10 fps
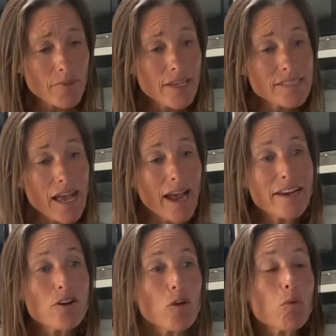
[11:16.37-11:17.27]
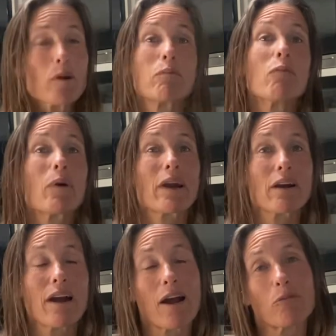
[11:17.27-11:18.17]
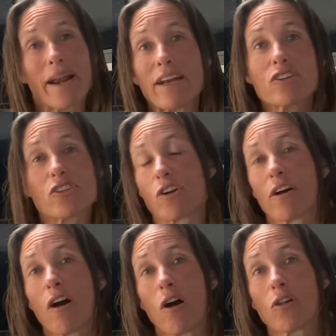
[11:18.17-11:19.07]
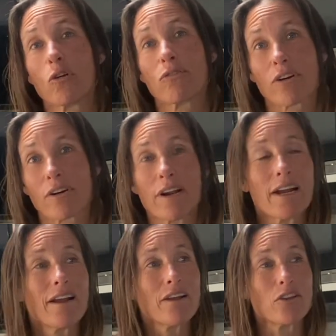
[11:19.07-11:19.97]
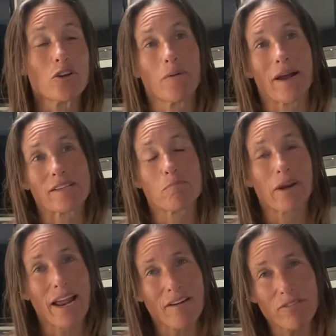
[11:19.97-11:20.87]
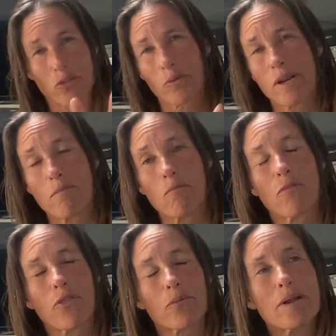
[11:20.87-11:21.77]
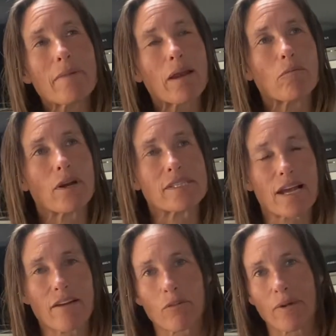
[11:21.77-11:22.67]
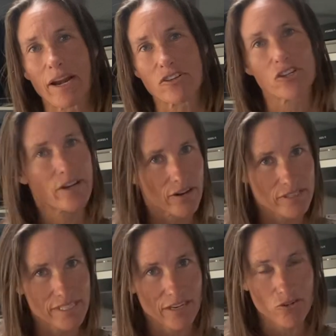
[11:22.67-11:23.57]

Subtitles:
is I know where ranchers are all over the U.S., but I have three main ones. I have a rancher here in St.